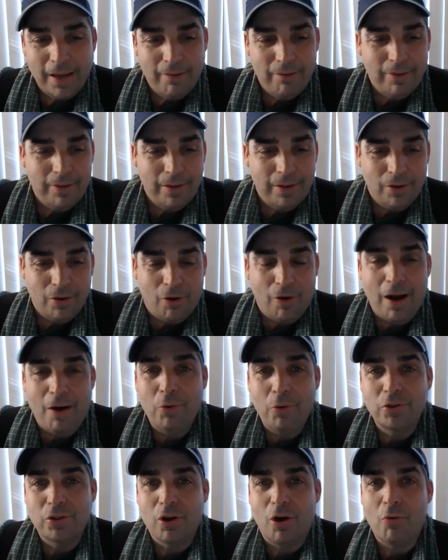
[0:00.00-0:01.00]
every, you know, I
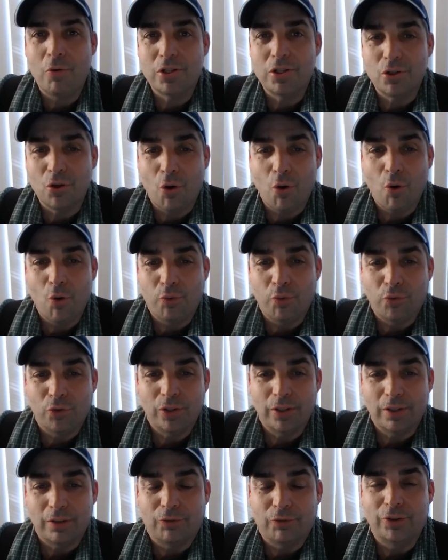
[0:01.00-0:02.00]
was always known
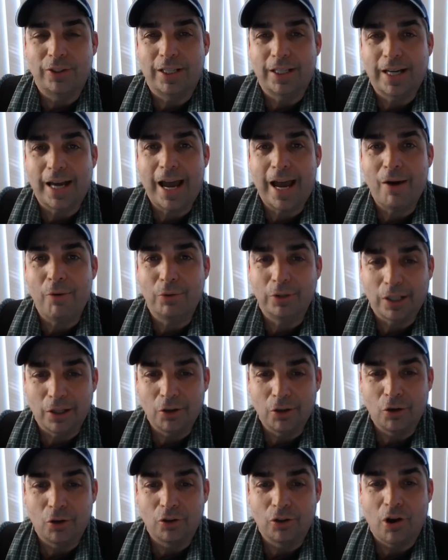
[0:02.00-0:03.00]
for for the guy with the
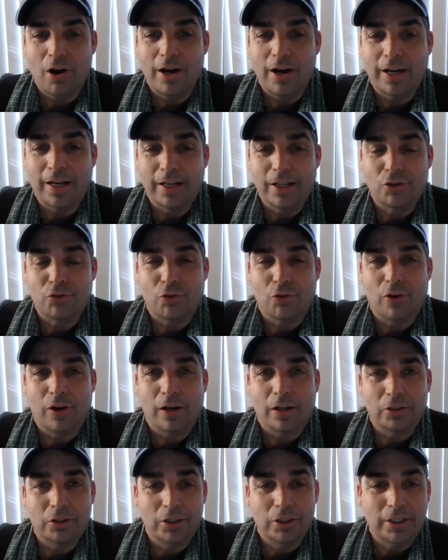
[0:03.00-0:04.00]
little dog in the
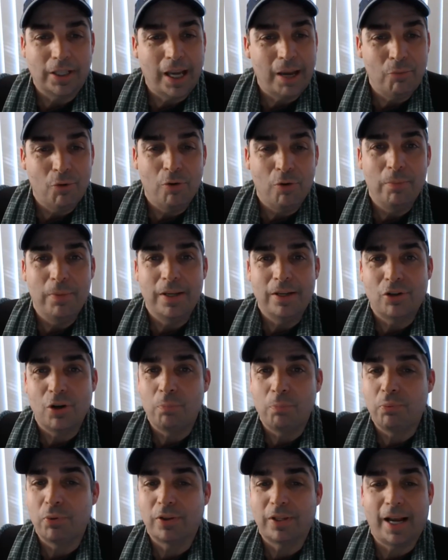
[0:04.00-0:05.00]
truck. She came with me.
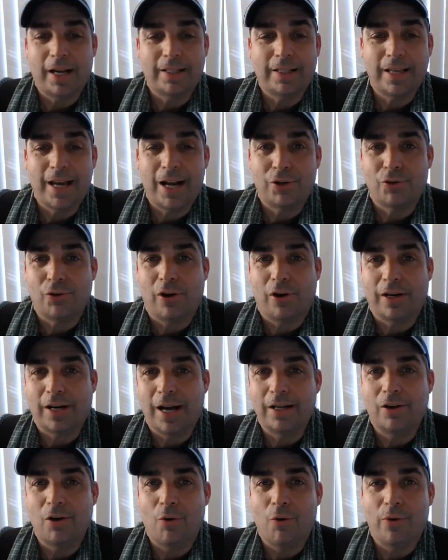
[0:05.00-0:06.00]
She'd protect that truck.
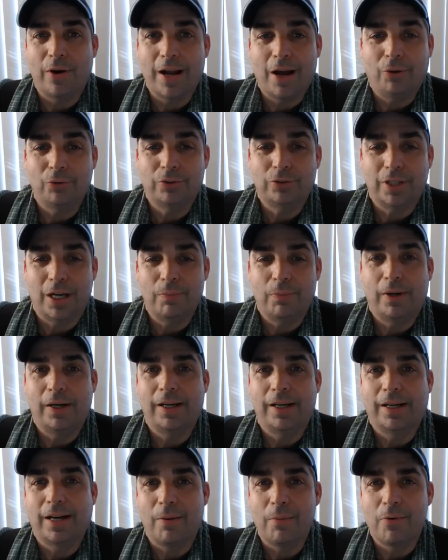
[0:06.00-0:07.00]
I'd go in house.
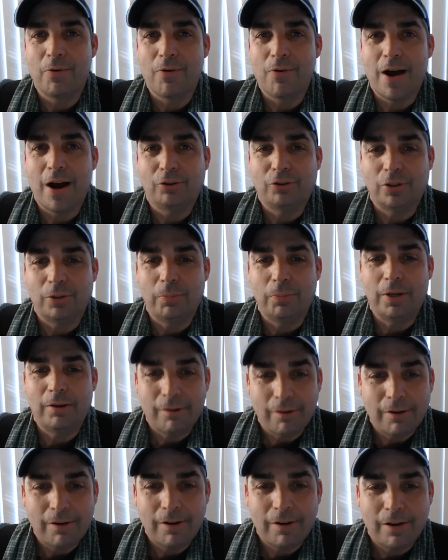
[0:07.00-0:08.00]
Anybody come around, she'd be
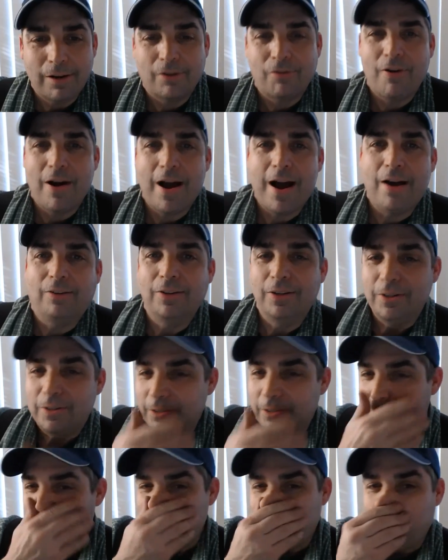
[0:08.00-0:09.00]

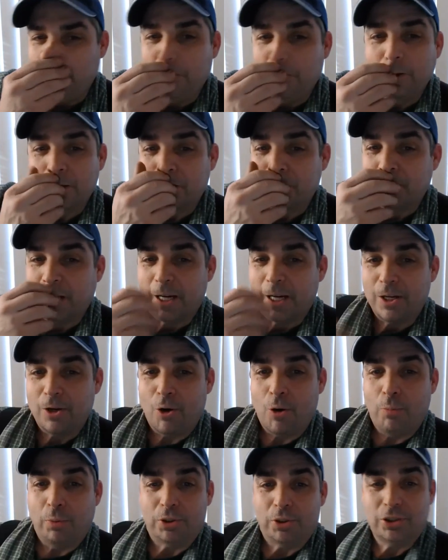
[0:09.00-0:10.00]
growling. She's only a little shit, you
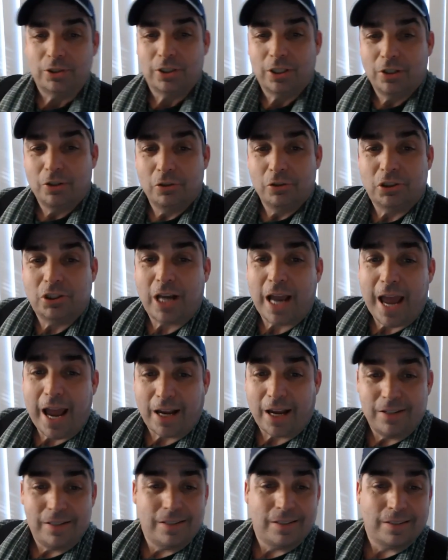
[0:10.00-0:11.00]
know, but she's a little
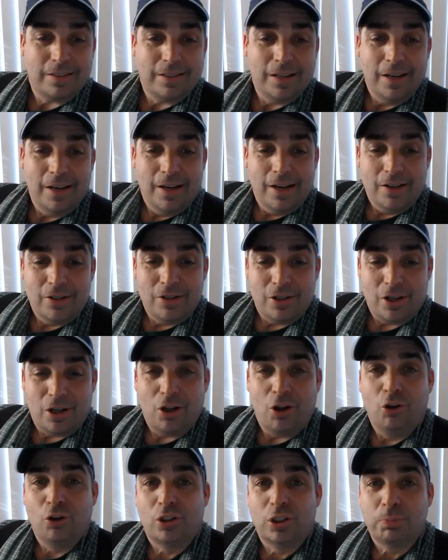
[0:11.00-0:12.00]
jack. She's a, she's
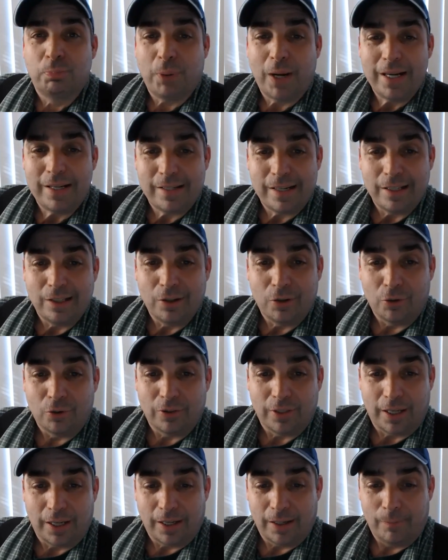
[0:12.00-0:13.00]
a little spicy
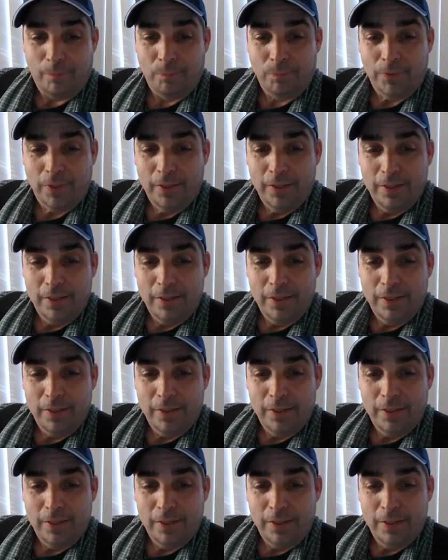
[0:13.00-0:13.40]
little thing.